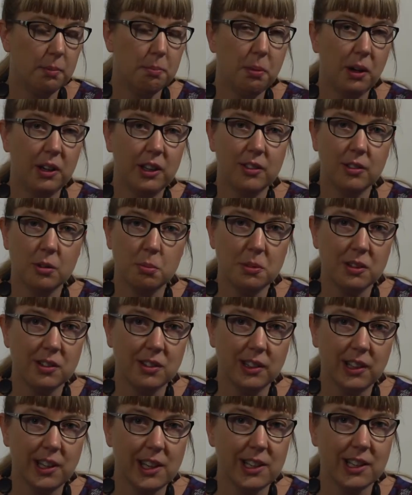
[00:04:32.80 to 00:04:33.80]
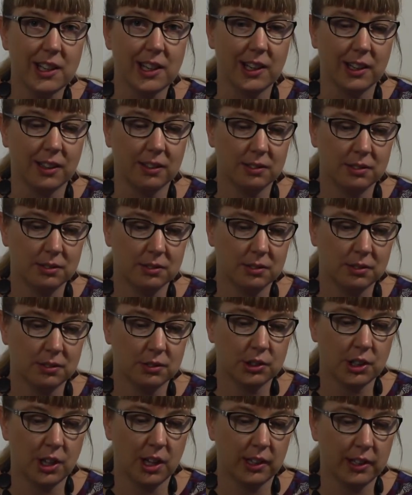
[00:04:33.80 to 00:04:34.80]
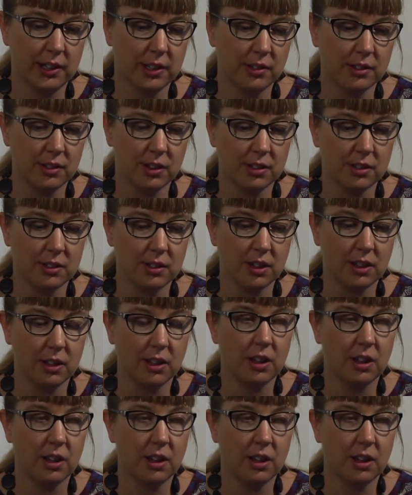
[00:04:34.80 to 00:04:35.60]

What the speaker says: "But it's misleading," Charlie insisted.